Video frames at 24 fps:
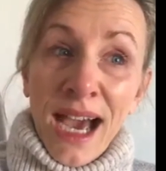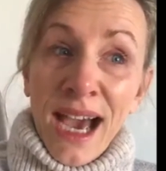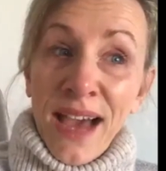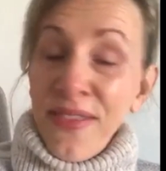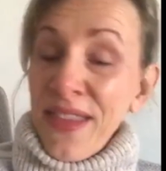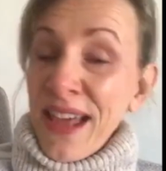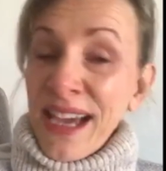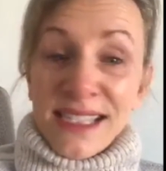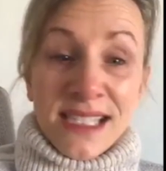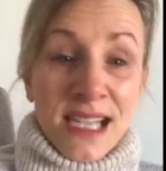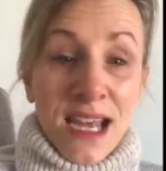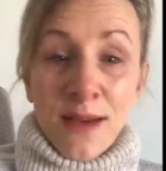And
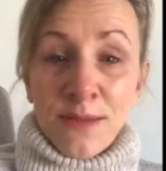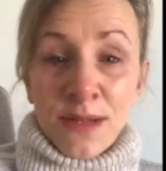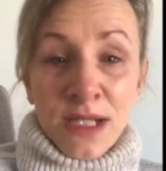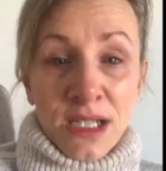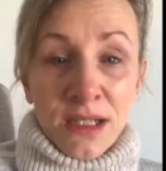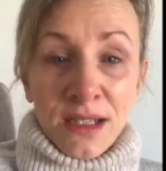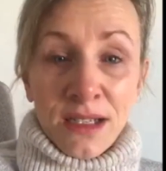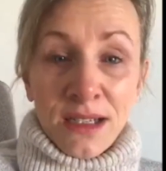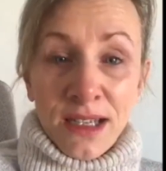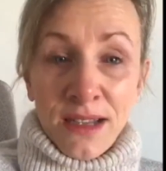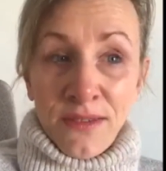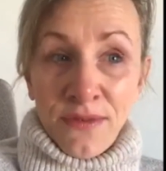that's
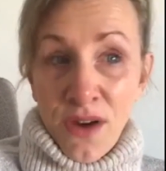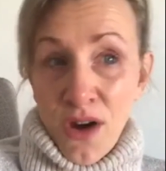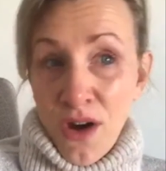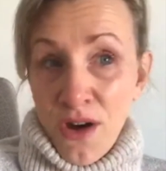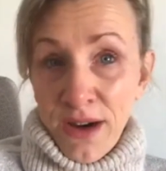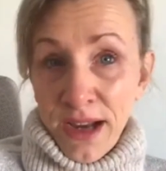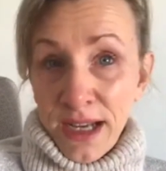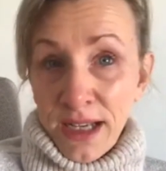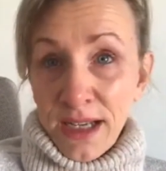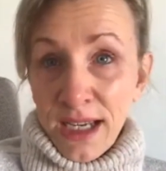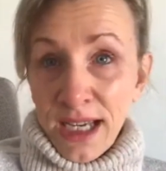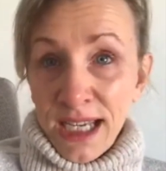absolutely
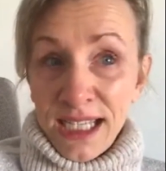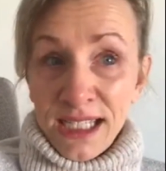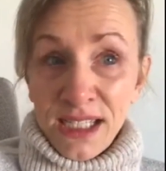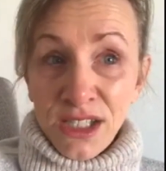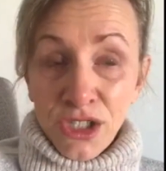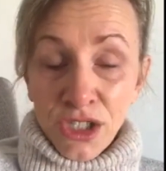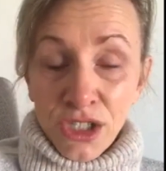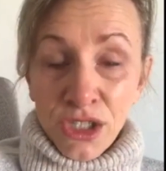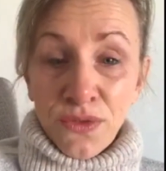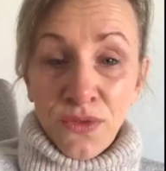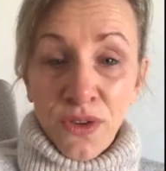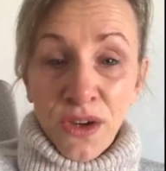fine. It's
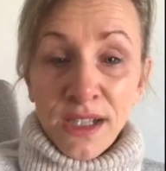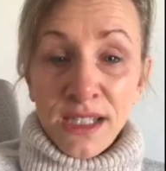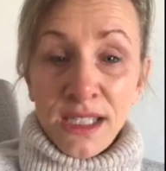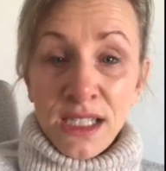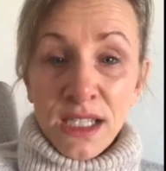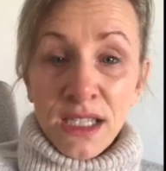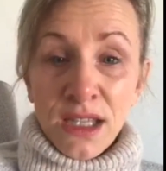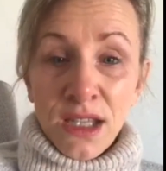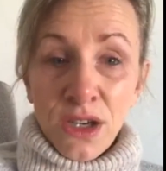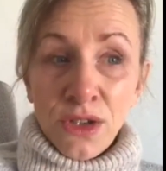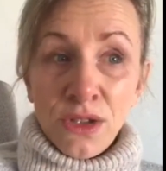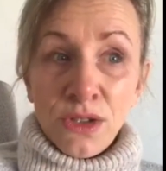just
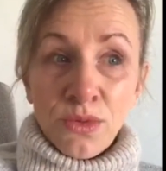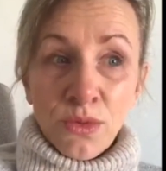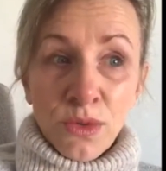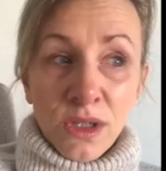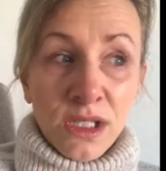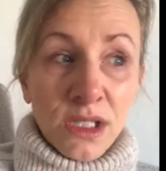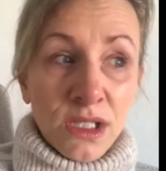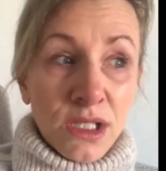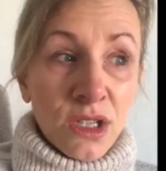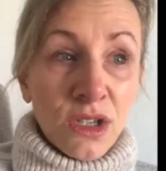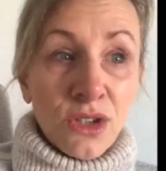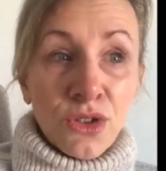finding those
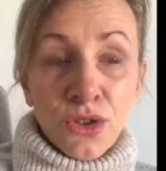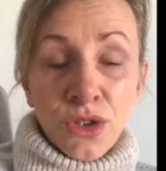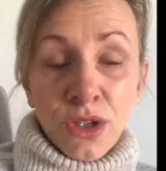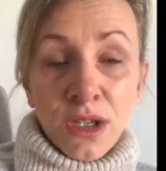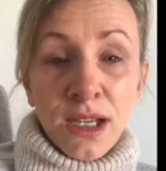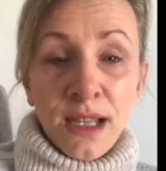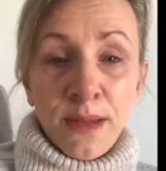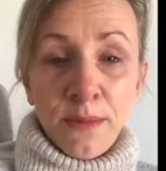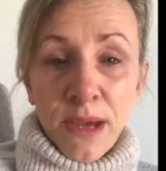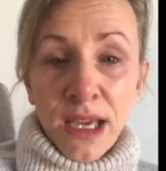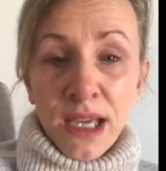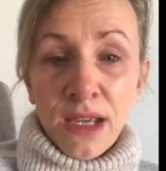ones that
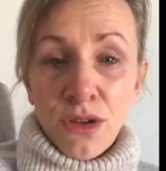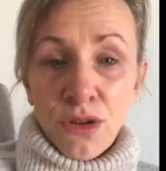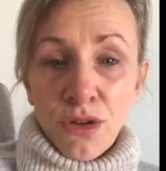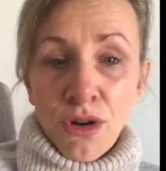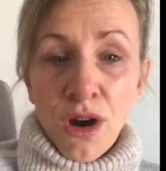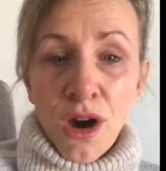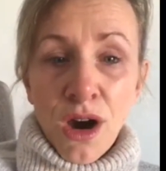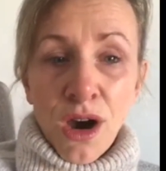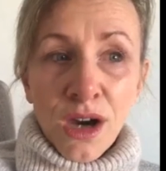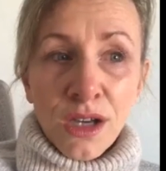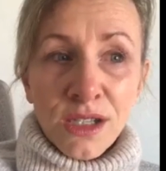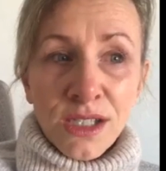truly make your
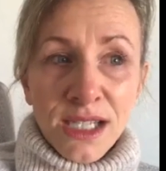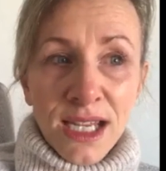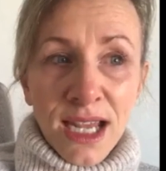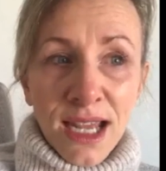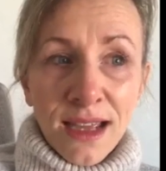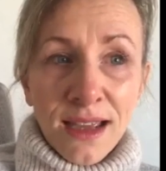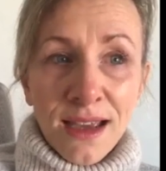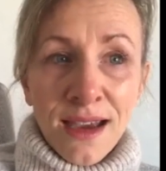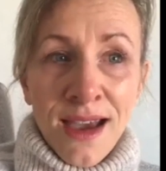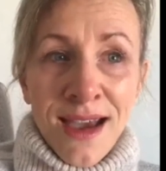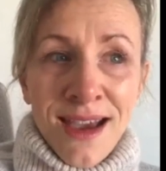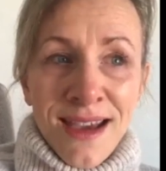heart
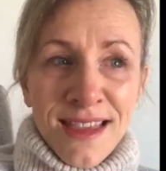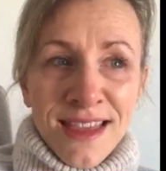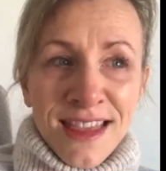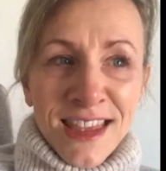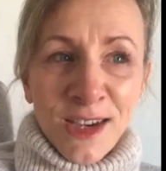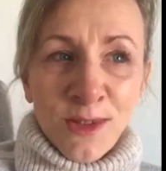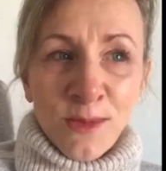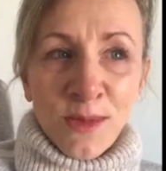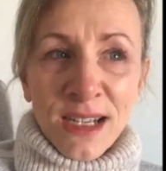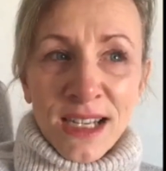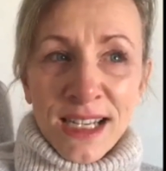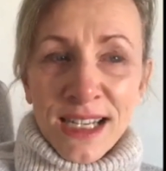sing,
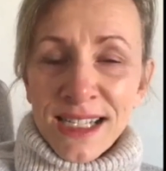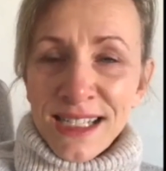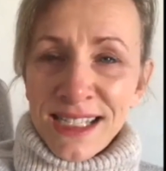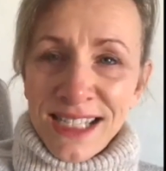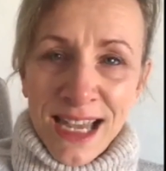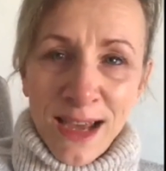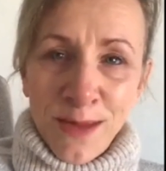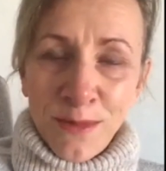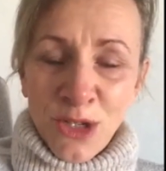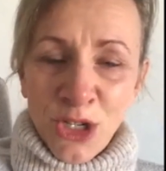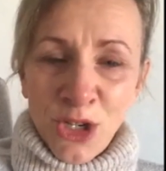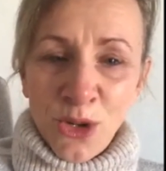that will
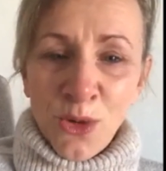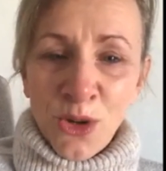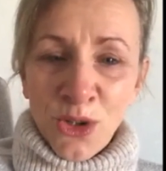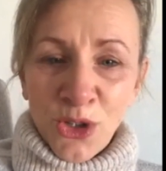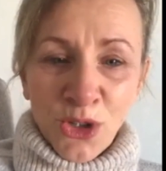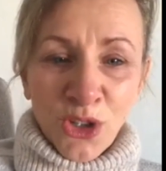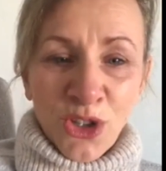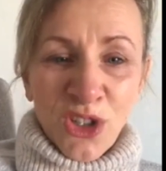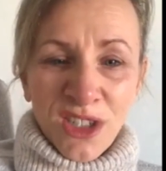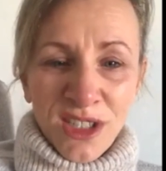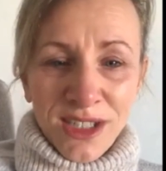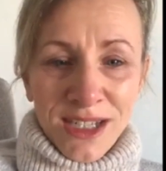accept you on
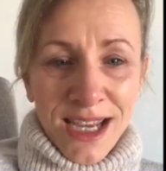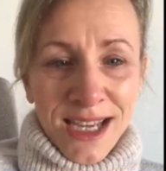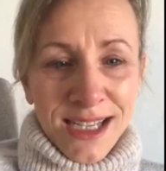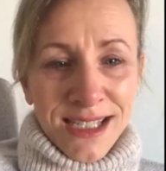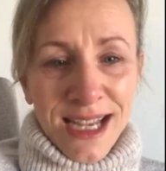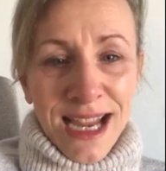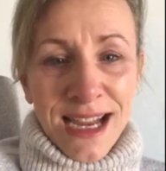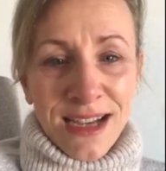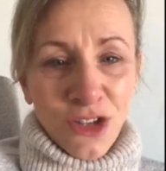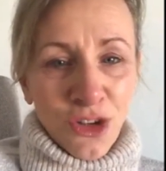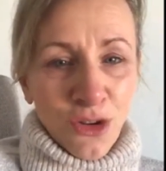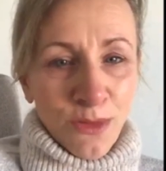your good days
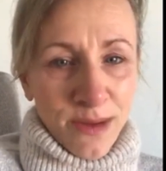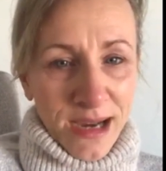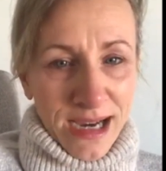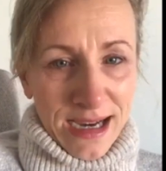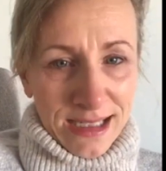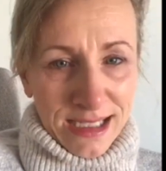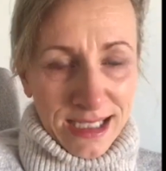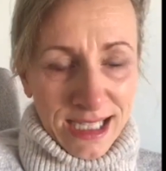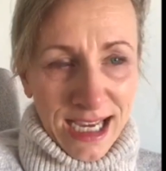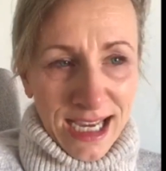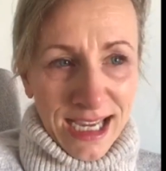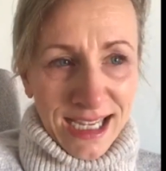and your
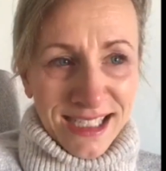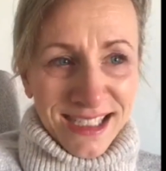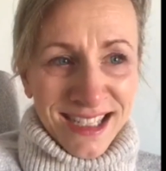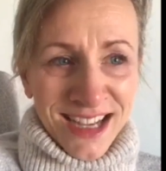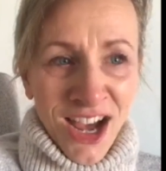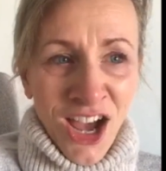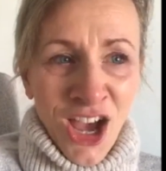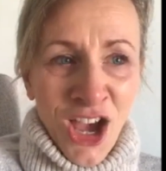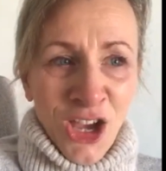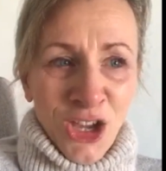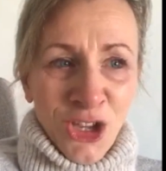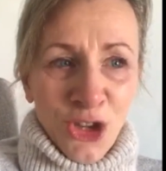bad days,
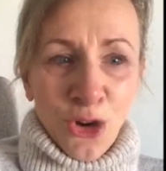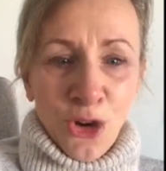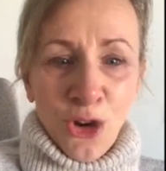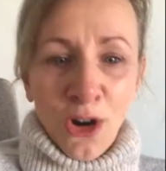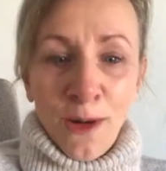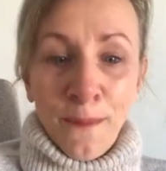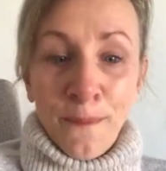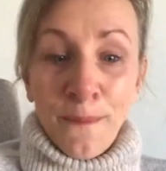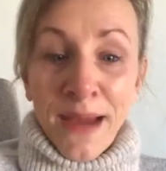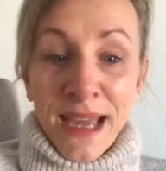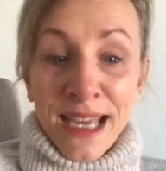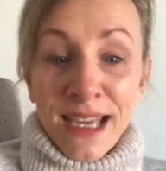
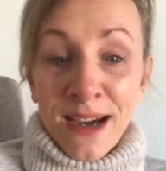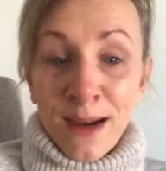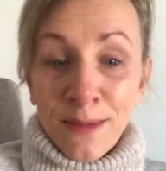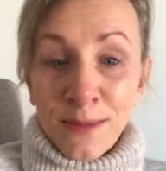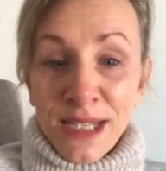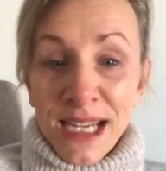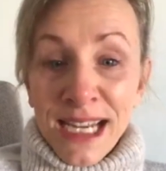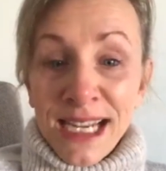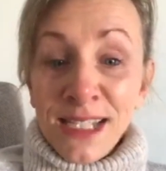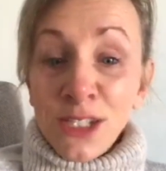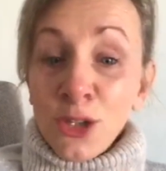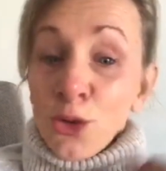your makeup
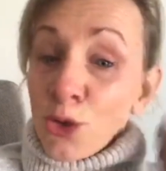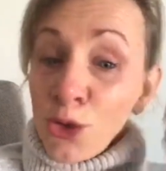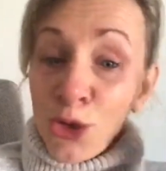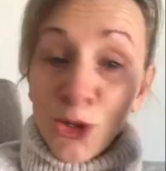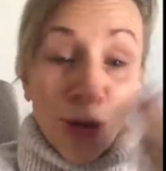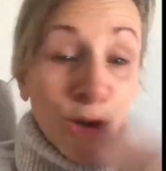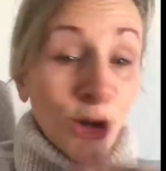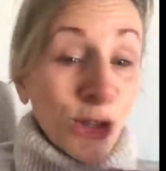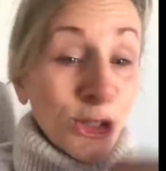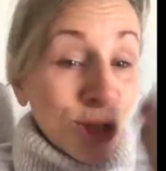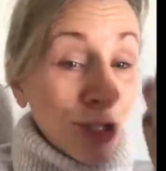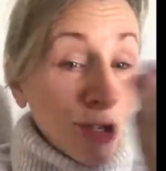days or your
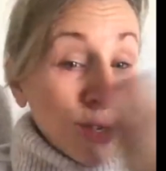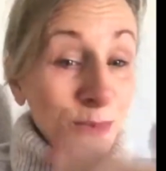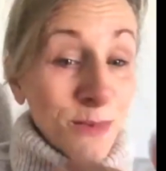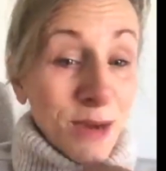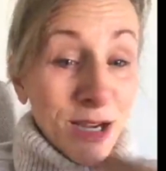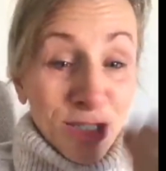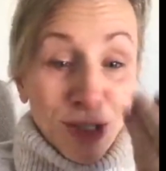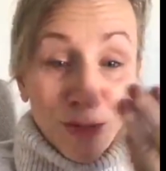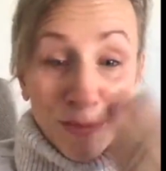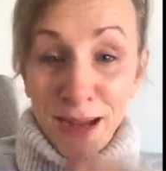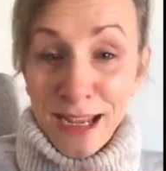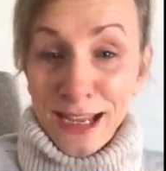not so
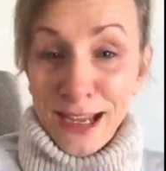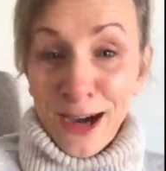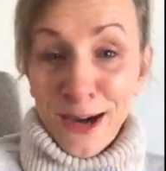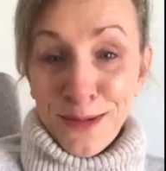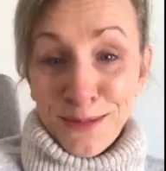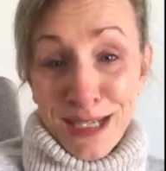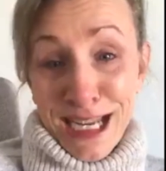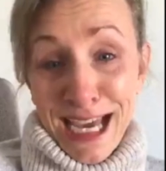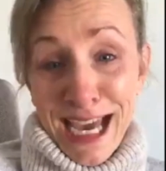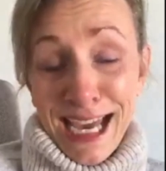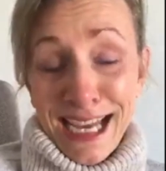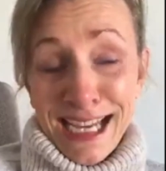much
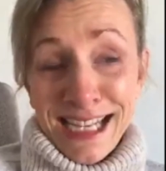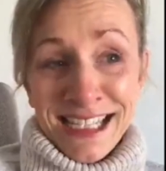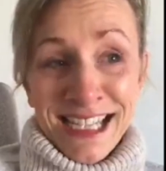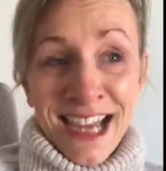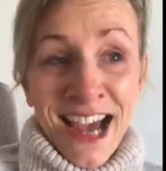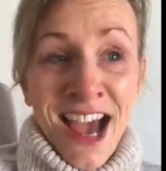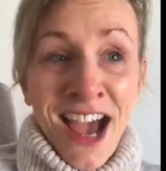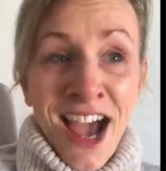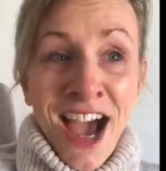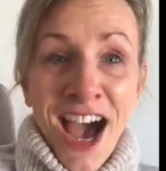makeup days,